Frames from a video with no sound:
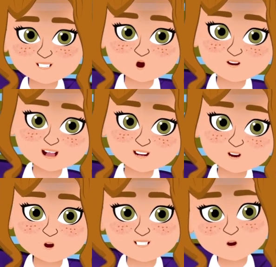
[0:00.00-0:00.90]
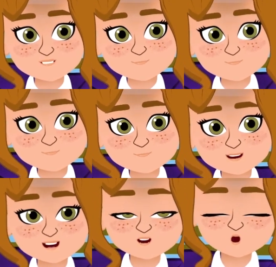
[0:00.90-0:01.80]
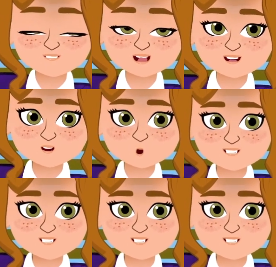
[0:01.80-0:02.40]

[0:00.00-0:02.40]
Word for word: are you talking about? I feel fine, I